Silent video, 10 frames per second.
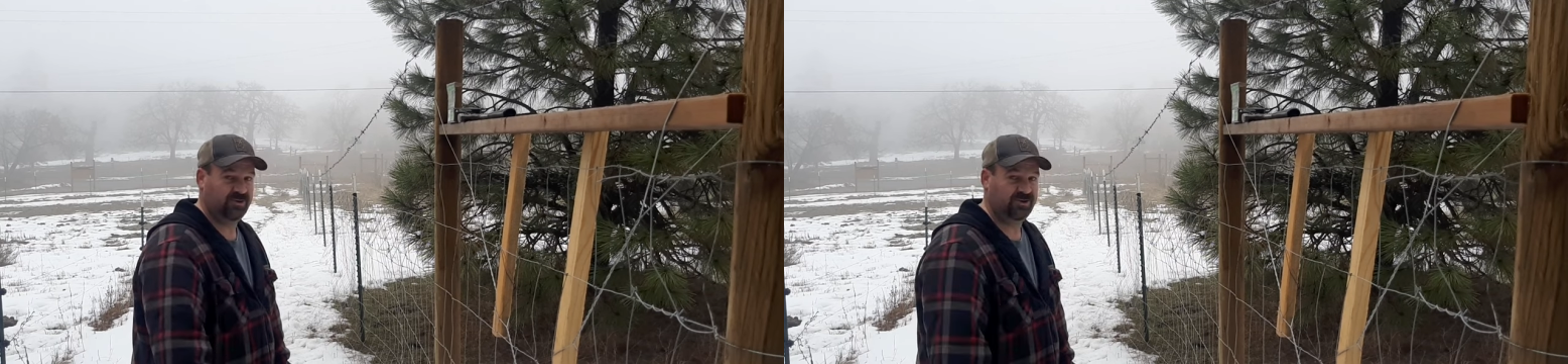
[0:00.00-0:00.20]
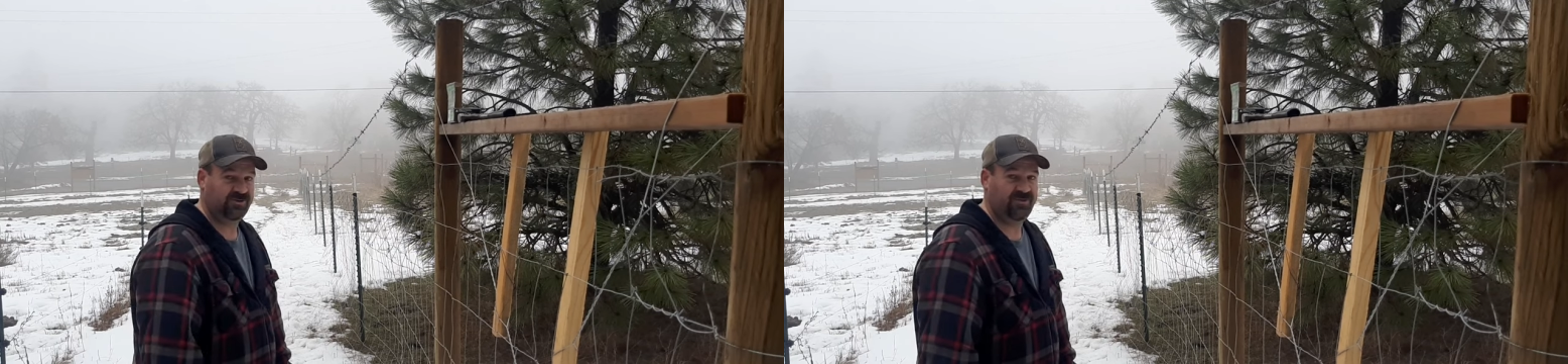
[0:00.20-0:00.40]

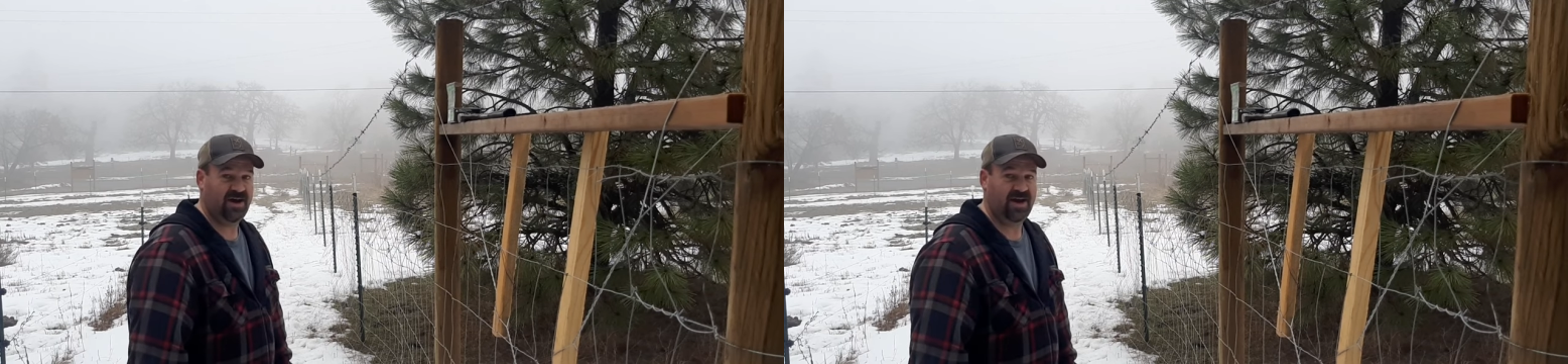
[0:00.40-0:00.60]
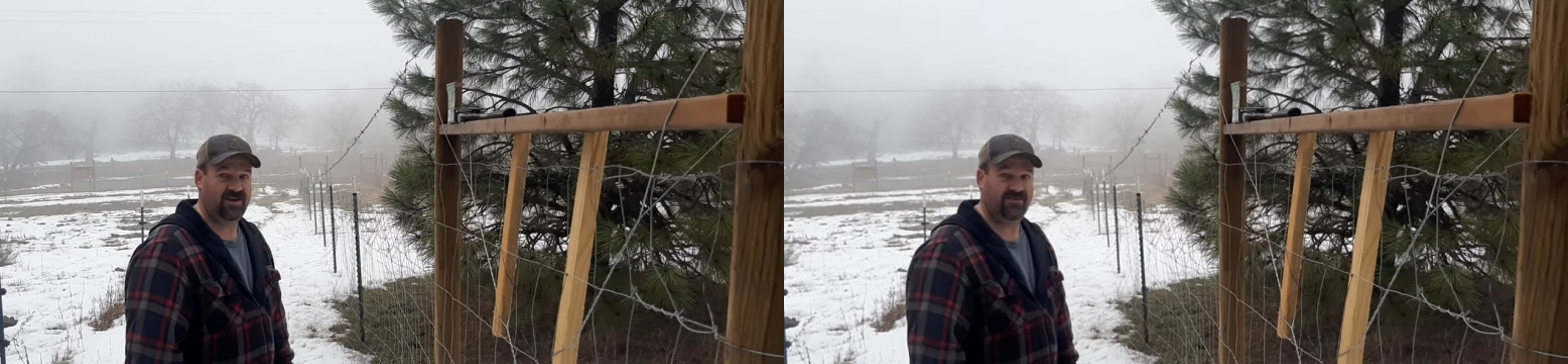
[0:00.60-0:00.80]
which is
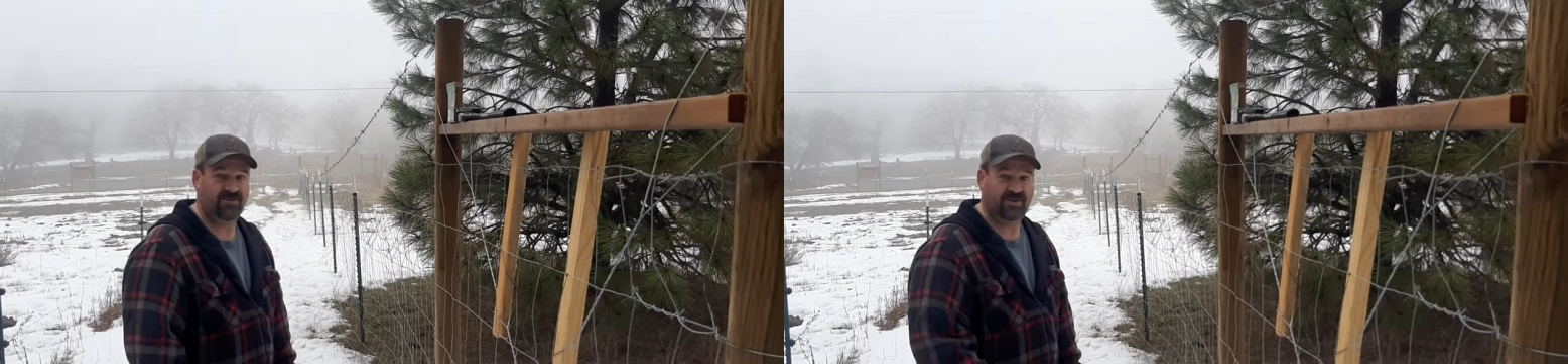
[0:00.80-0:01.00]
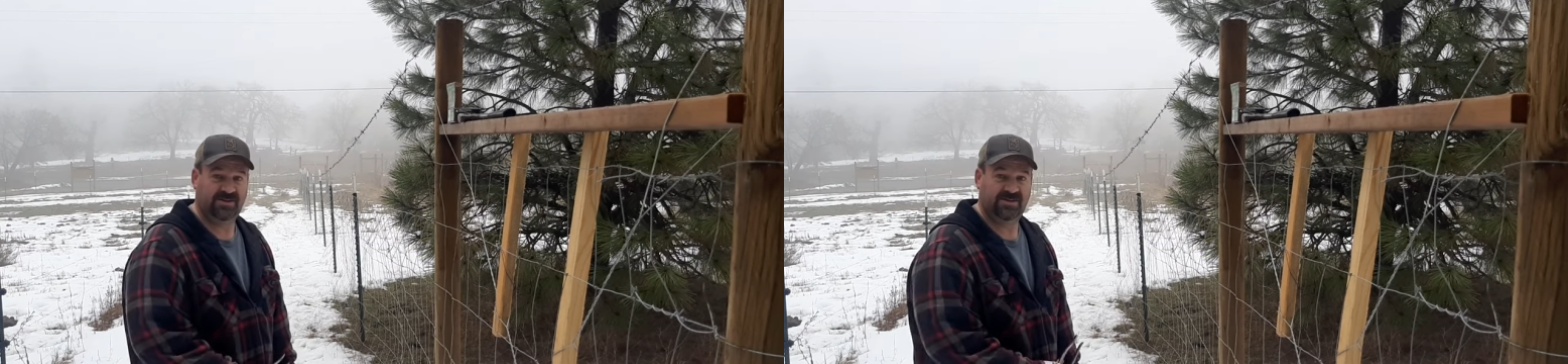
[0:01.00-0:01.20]
fine
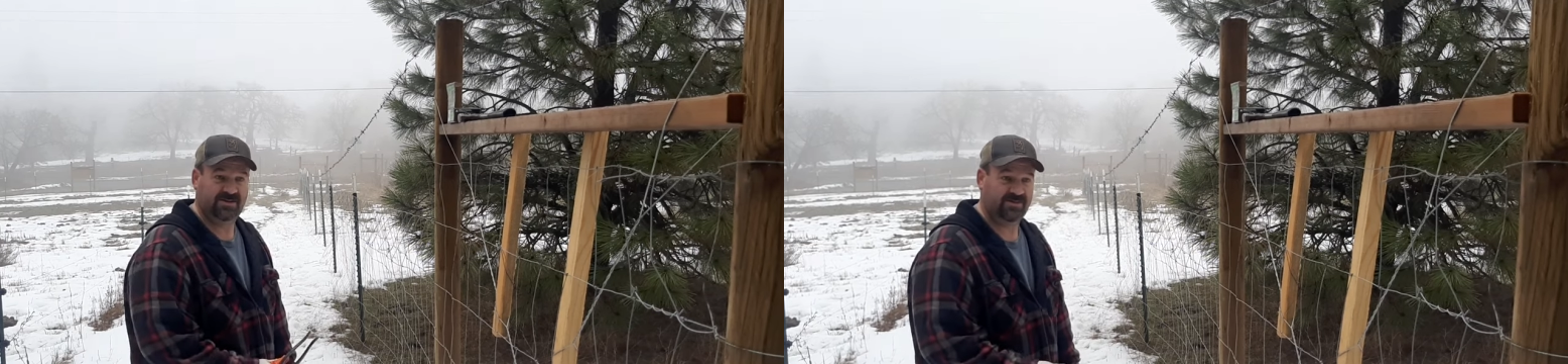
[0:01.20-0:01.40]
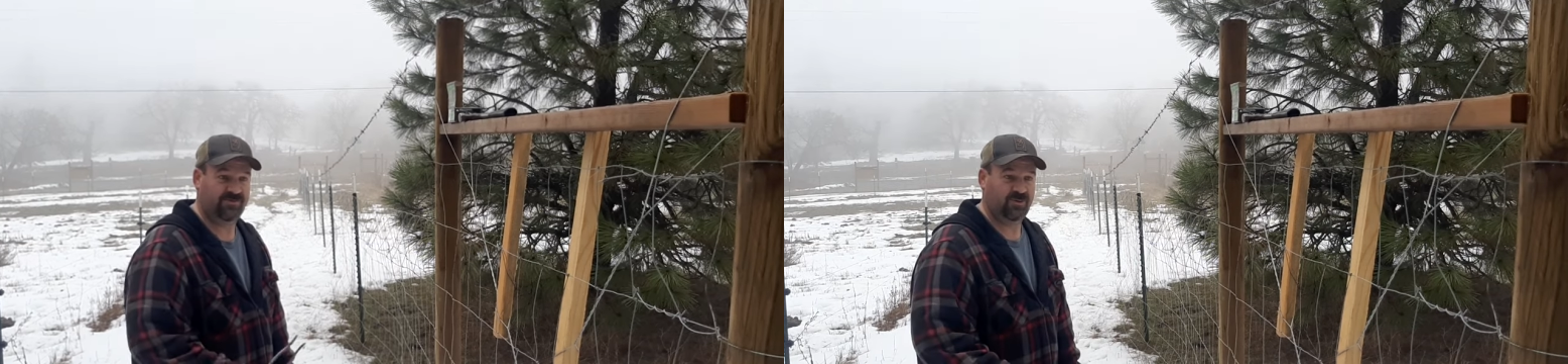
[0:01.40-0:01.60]
for
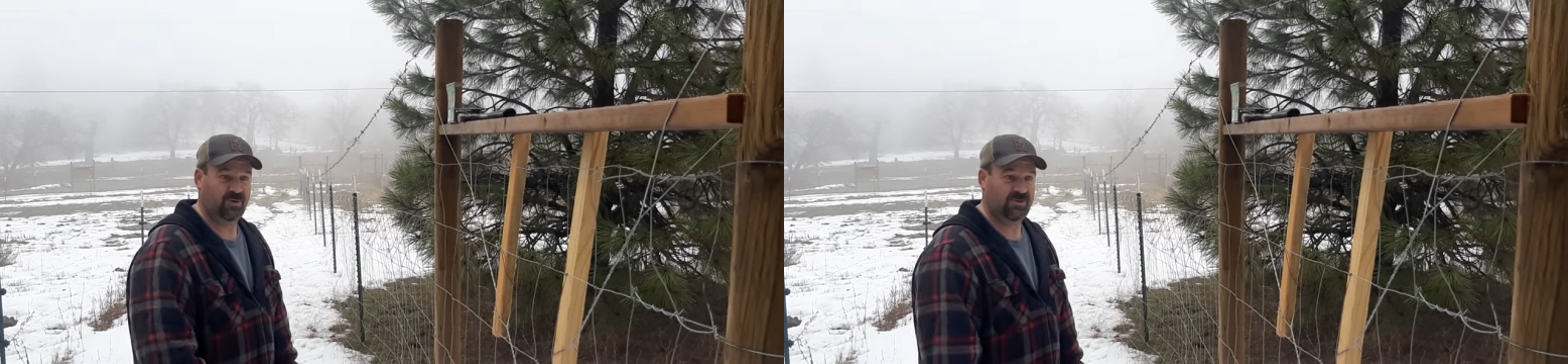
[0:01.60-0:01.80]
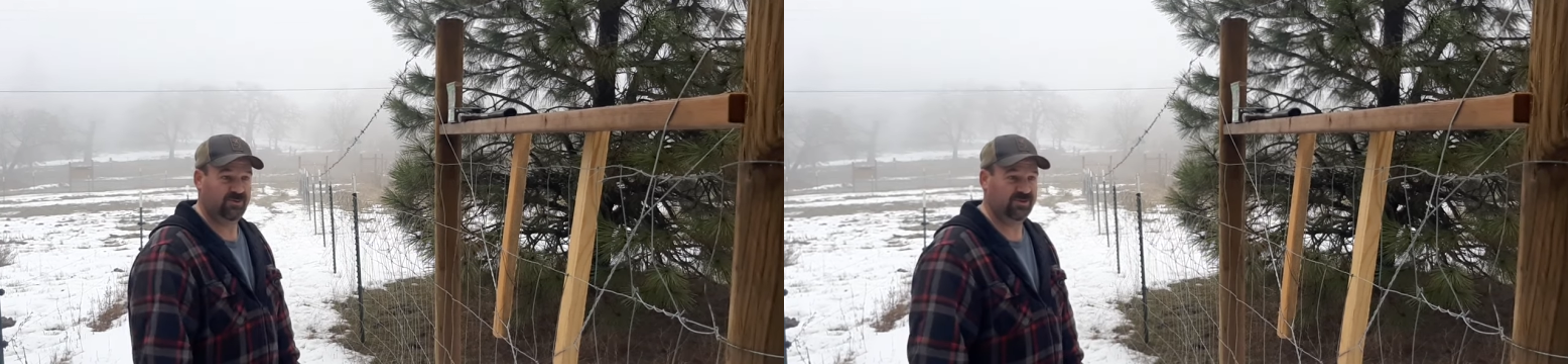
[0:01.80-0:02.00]
this, for
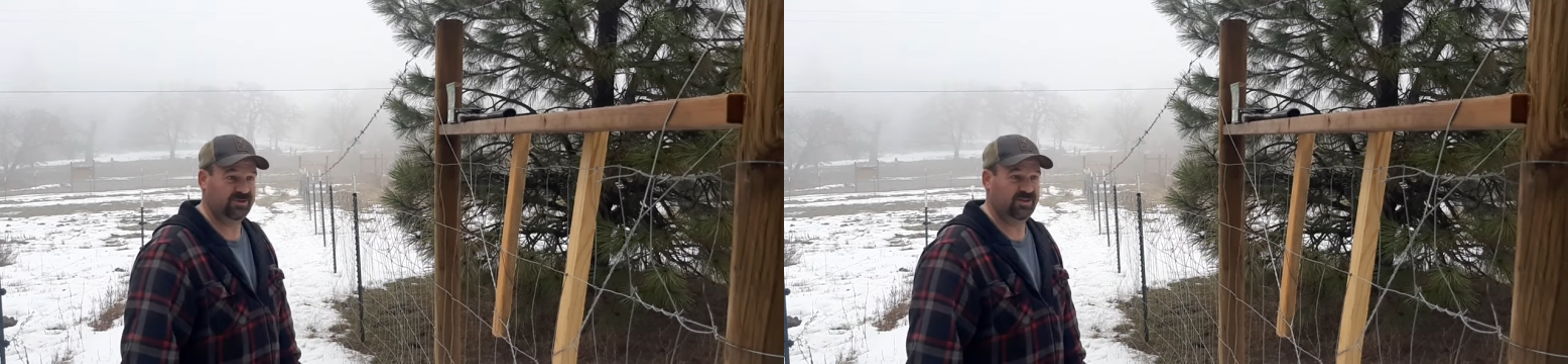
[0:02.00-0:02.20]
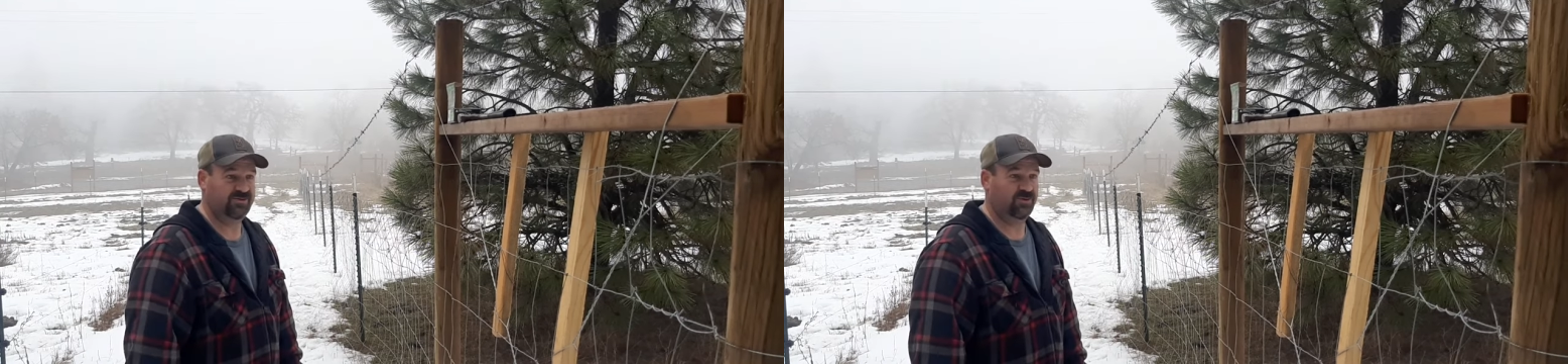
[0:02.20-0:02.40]
what I'm
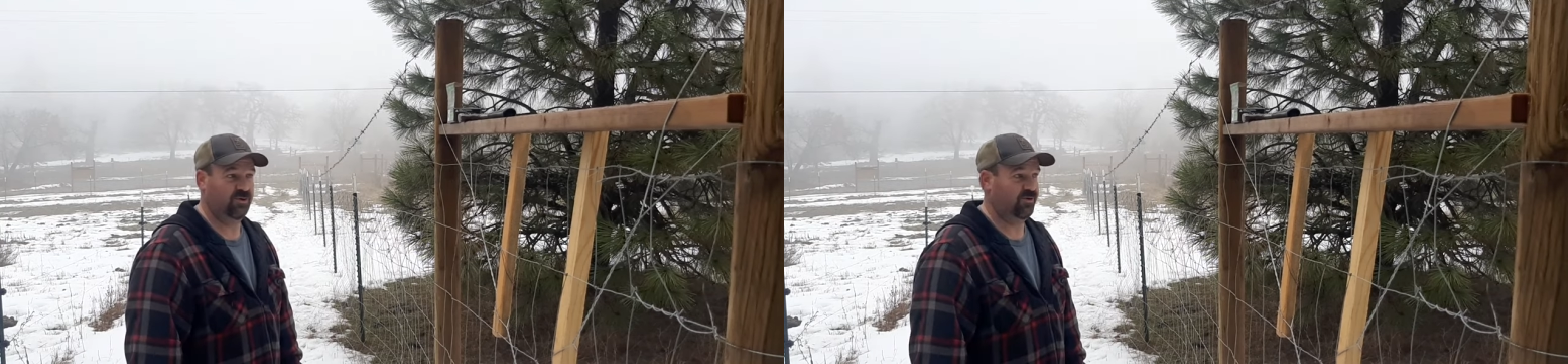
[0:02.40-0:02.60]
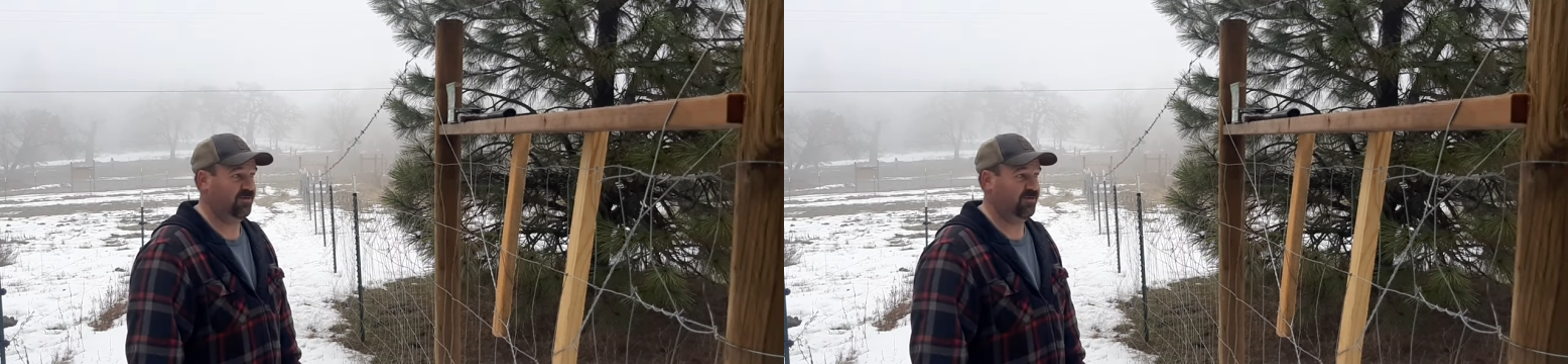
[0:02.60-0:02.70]
using this for.